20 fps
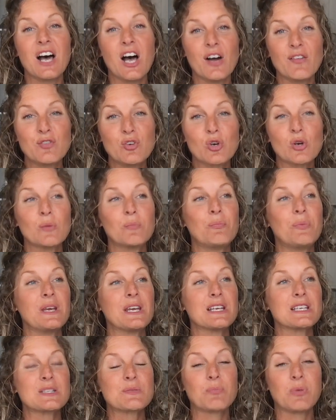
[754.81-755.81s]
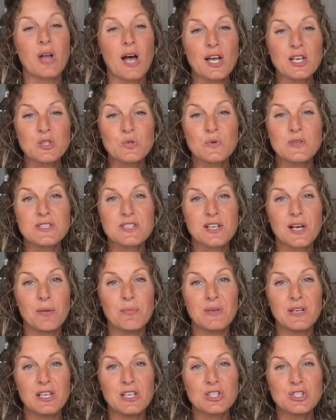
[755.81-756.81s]
of your biggest plot twist
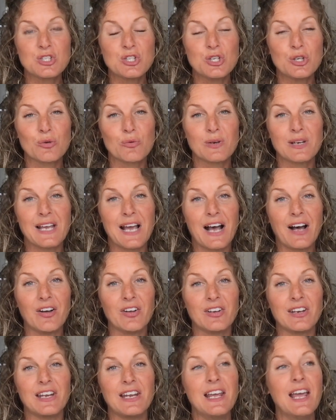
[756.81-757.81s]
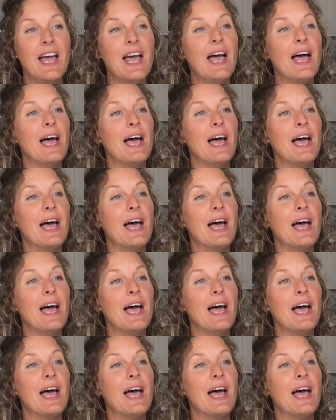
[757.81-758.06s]
coming into your reality.